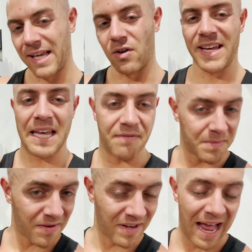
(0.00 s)
or hitting it from
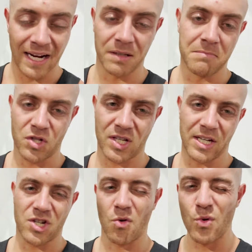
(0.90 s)
different angle and
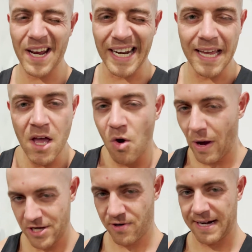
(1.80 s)
musculature. Really, weight
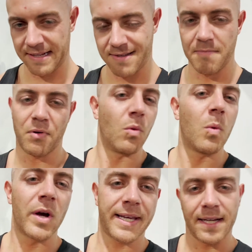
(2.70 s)
training's simple. We're
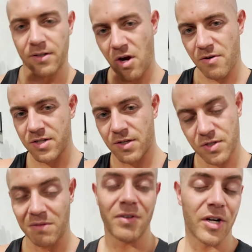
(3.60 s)
working on horizontal
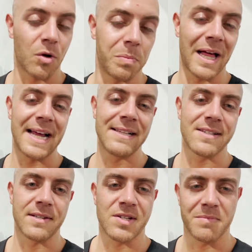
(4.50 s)
and vertical planes
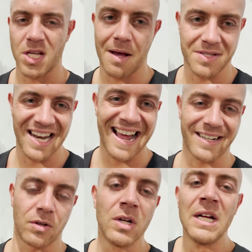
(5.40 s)
and sometimes
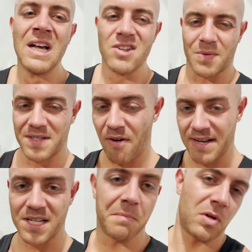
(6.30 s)
diagonal. So it's very
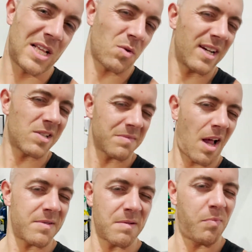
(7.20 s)
simple. That's why it's
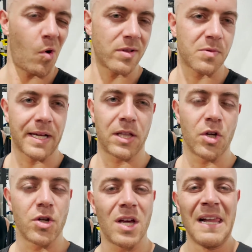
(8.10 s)
sometimes important to include
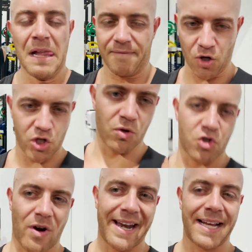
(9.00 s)
functional
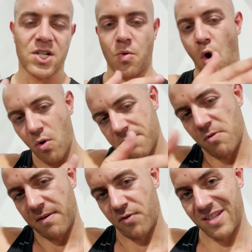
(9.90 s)
training, because we're always
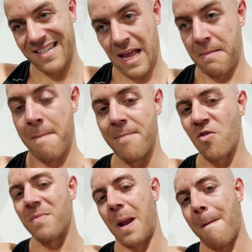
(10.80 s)
moving through the same
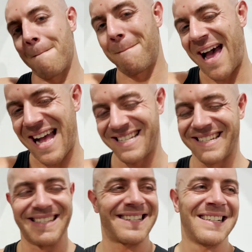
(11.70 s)
movement
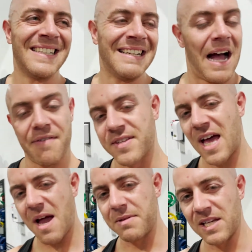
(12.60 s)
patterns. After that,
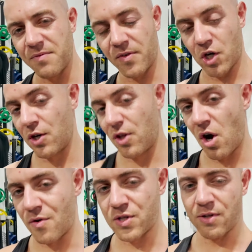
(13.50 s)
I believe we've got another
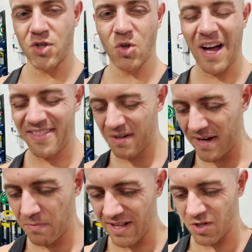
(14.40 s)
horizontal. I think we
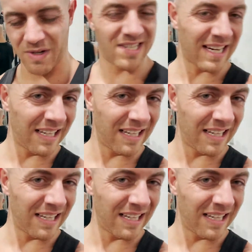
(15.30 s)
went to a single